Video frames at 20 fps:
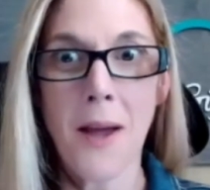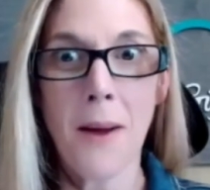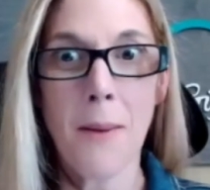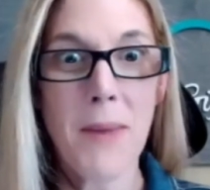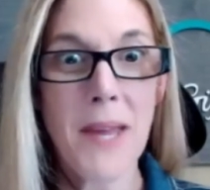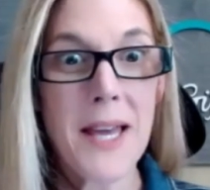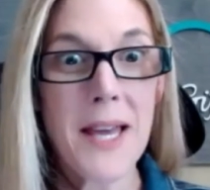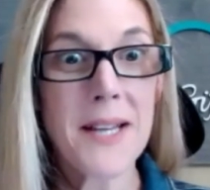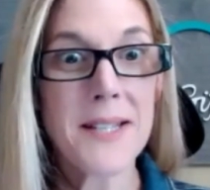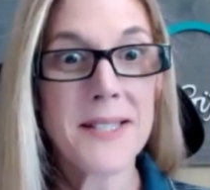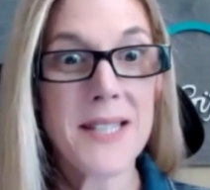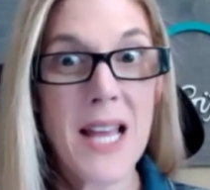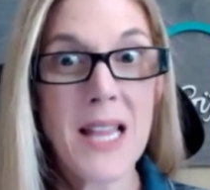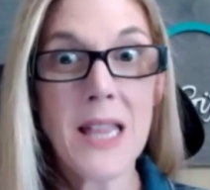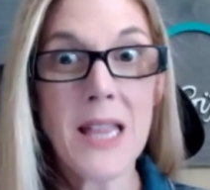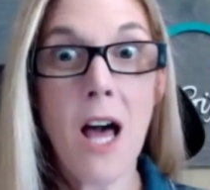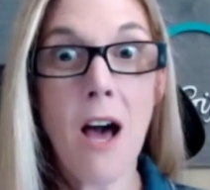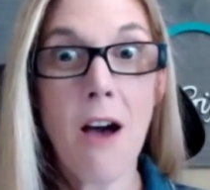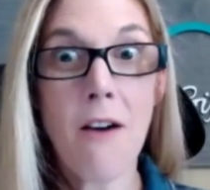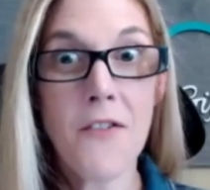because they
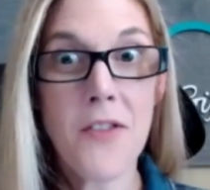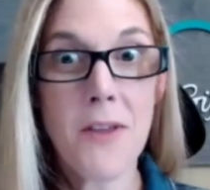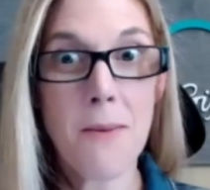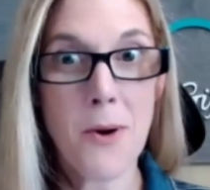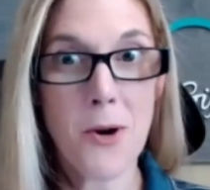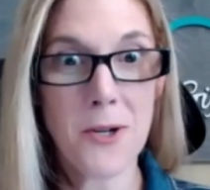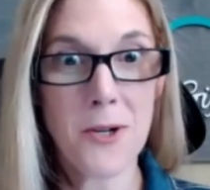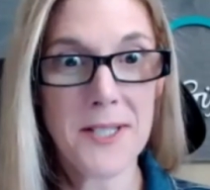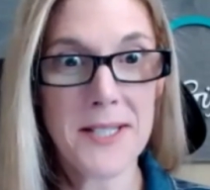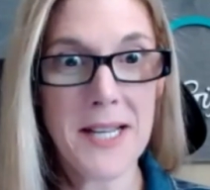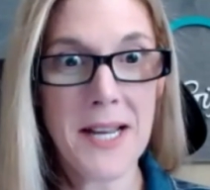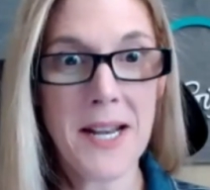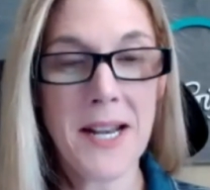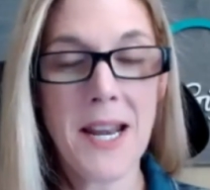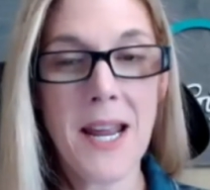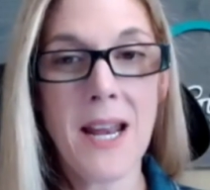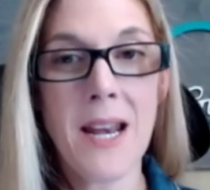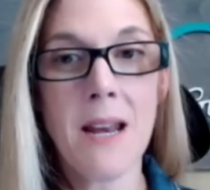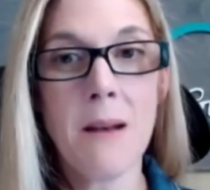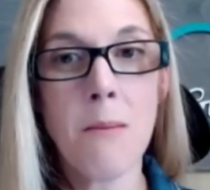love the person.
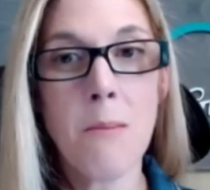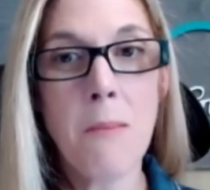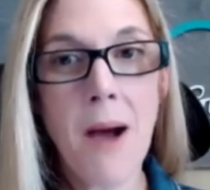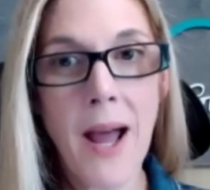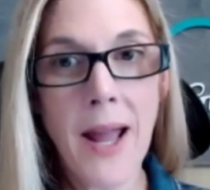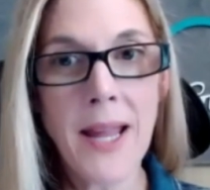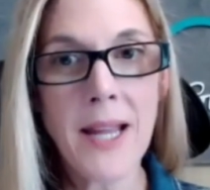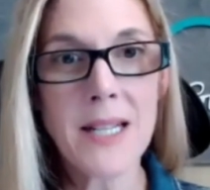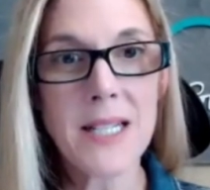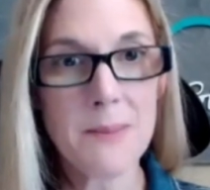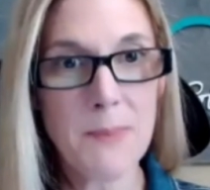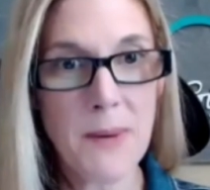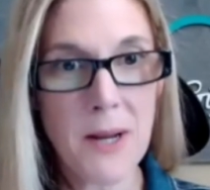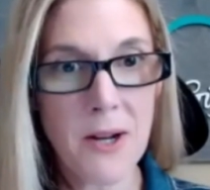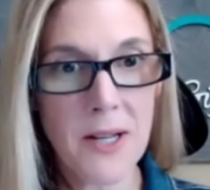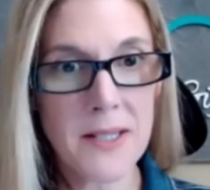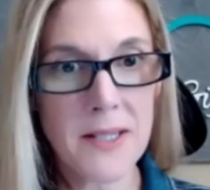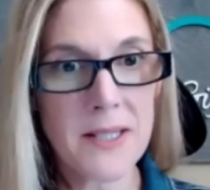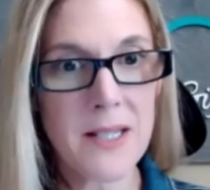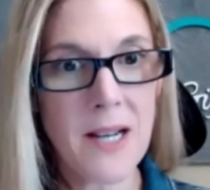And in my
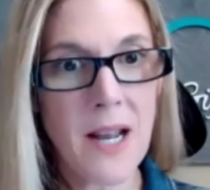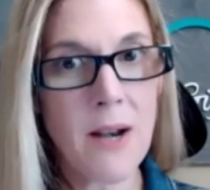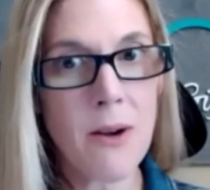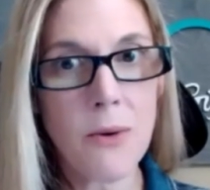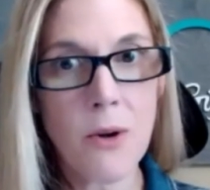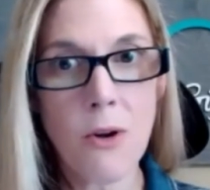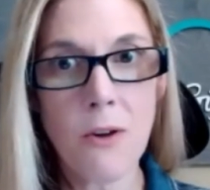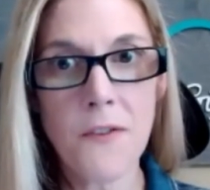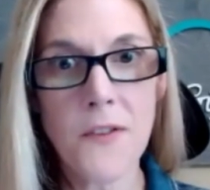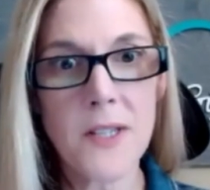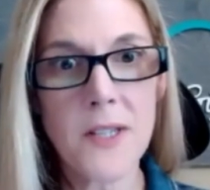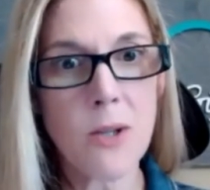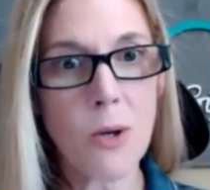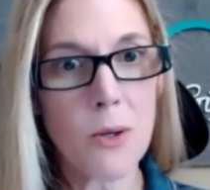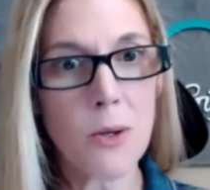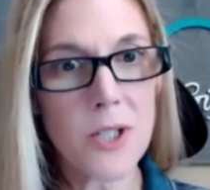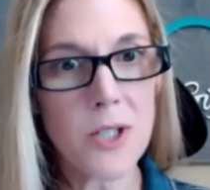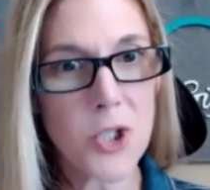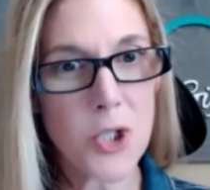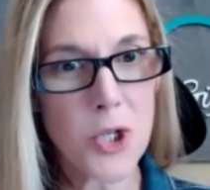experience, and I don't know if this
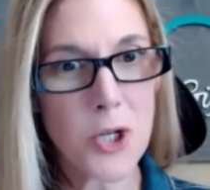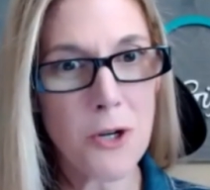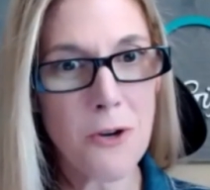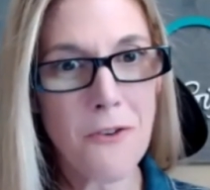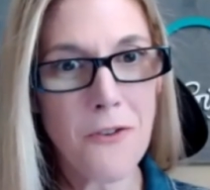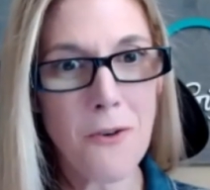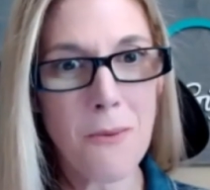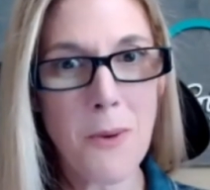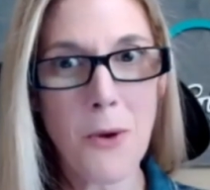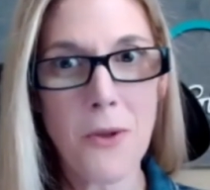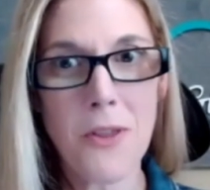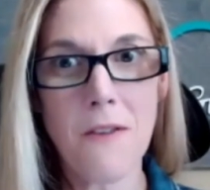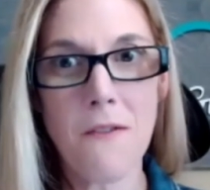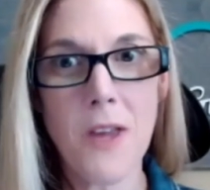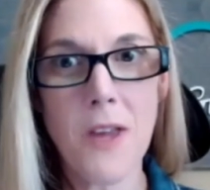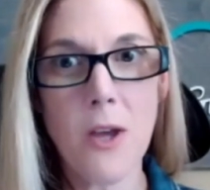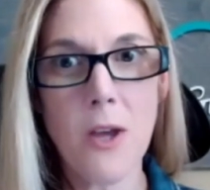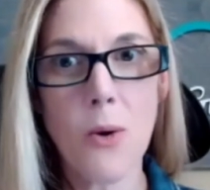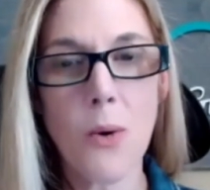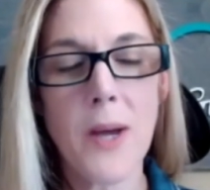holds true for both of
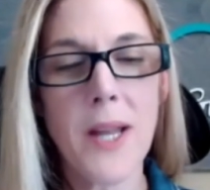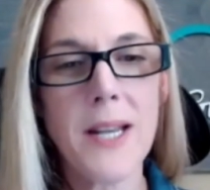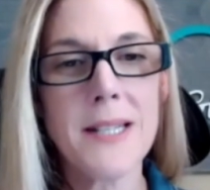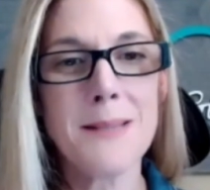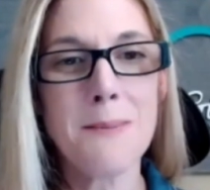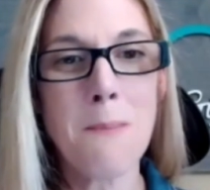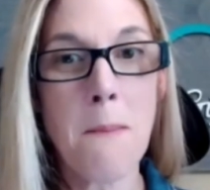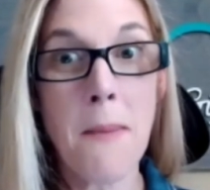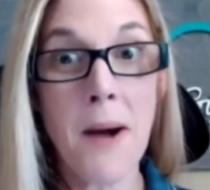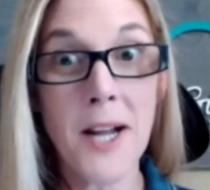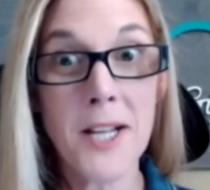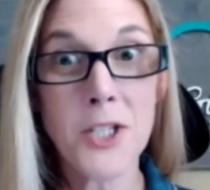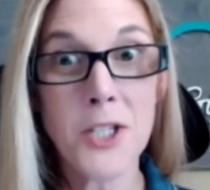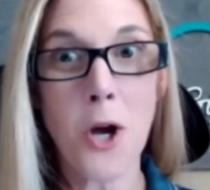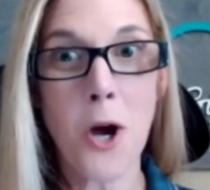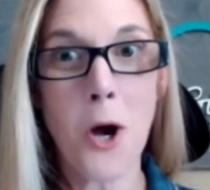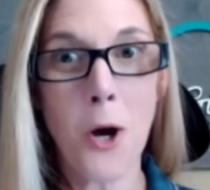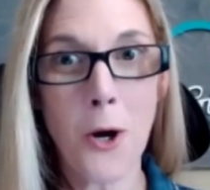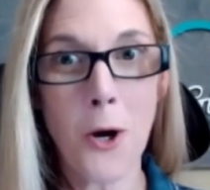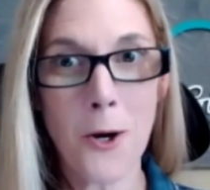you, it is much
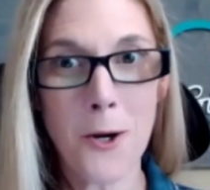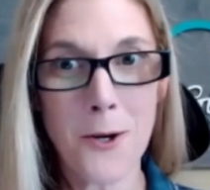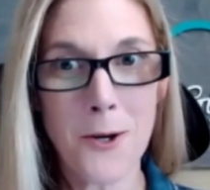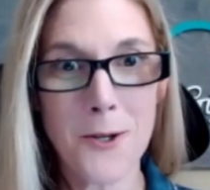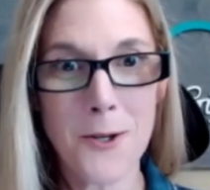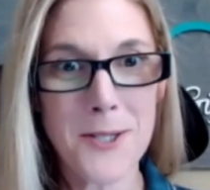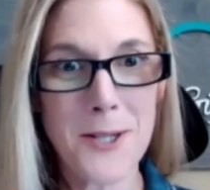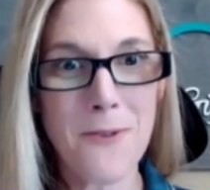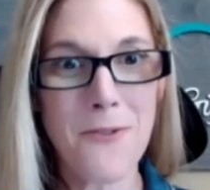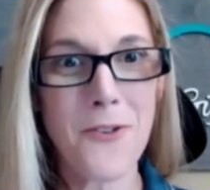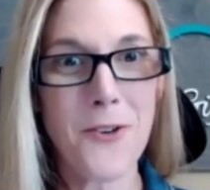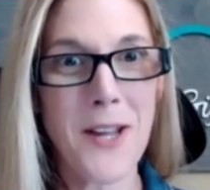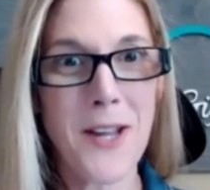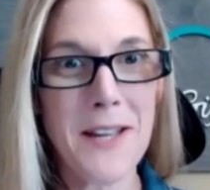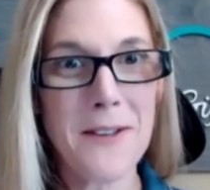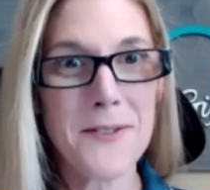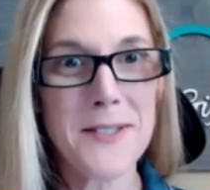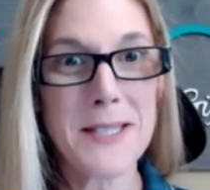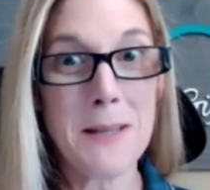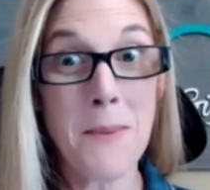harder to
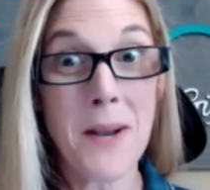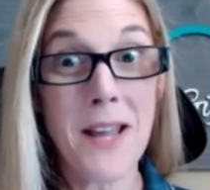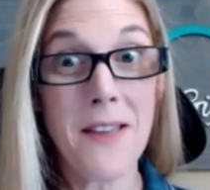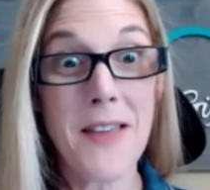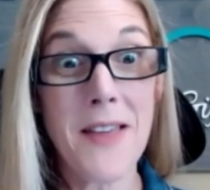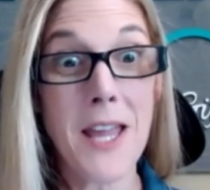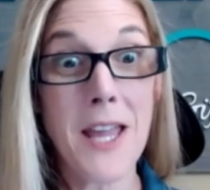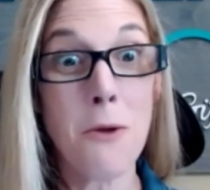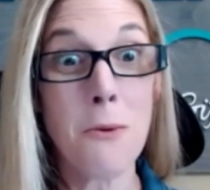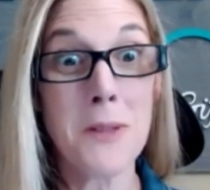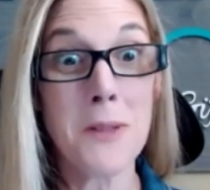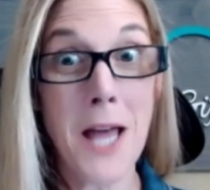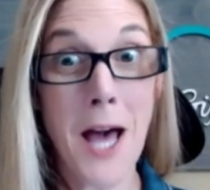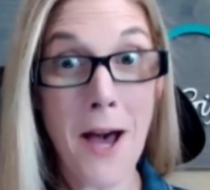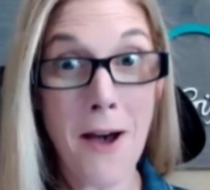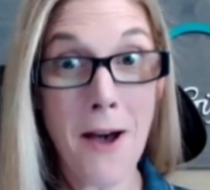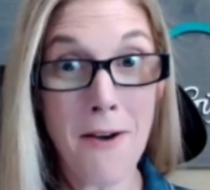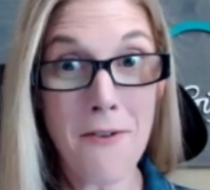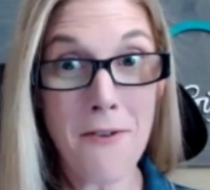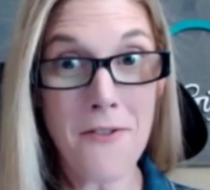forgive somebody that you
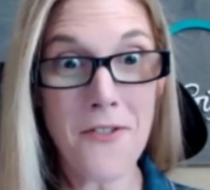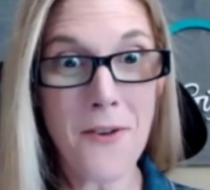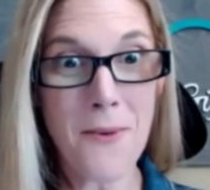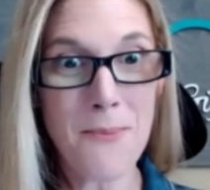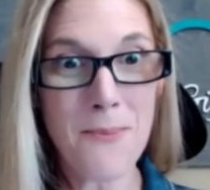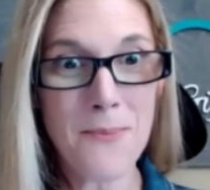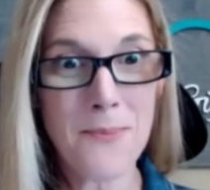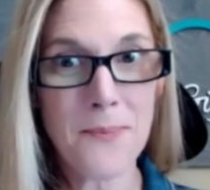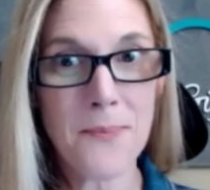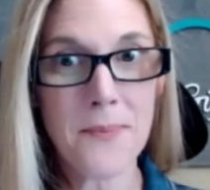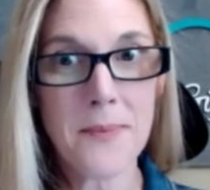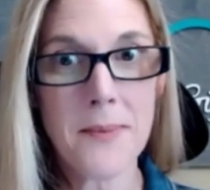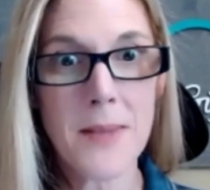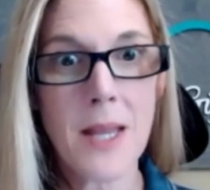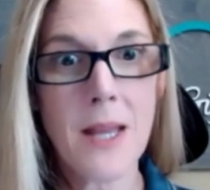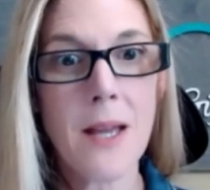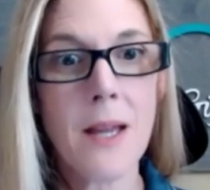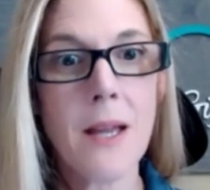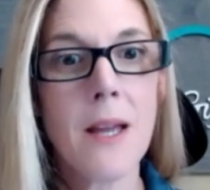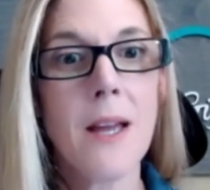love
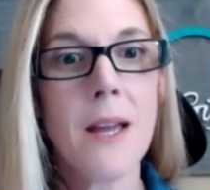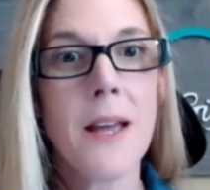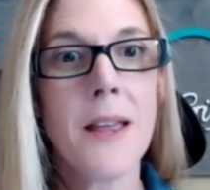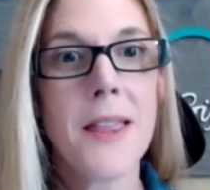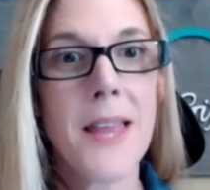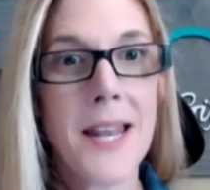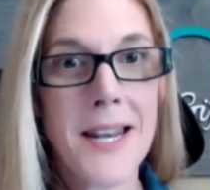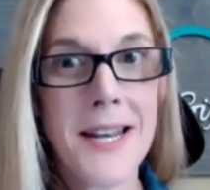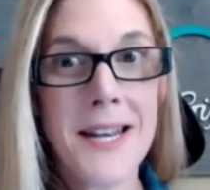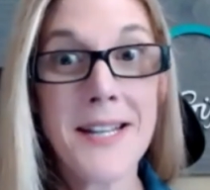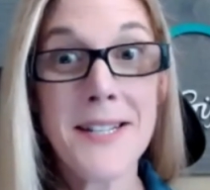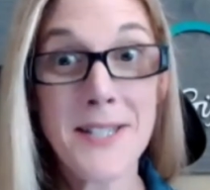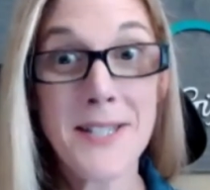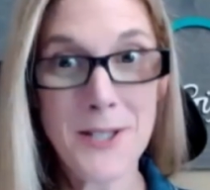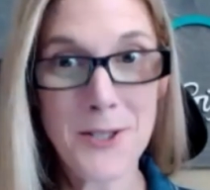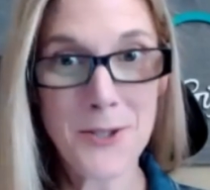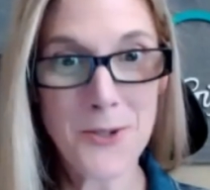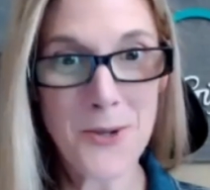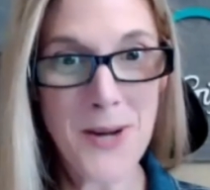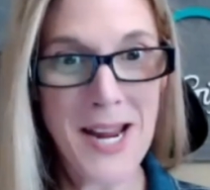than it is a
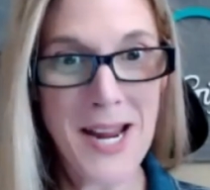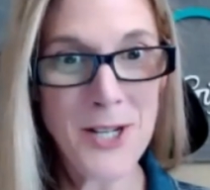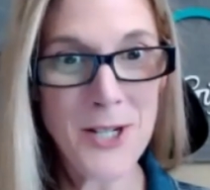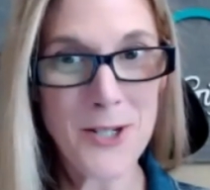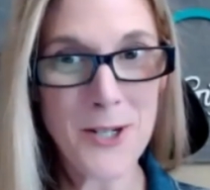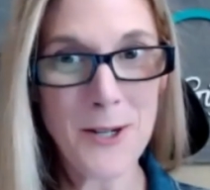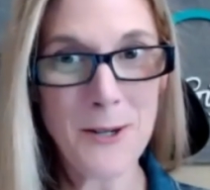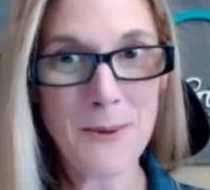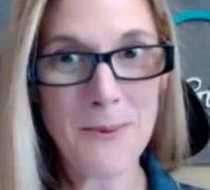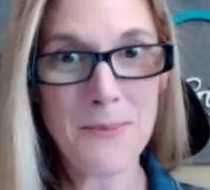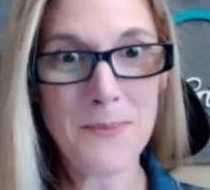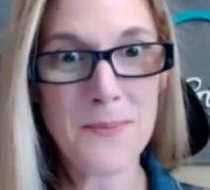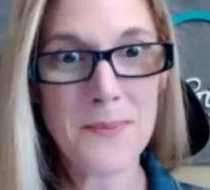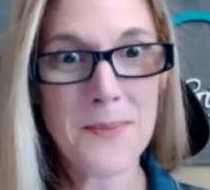stranger.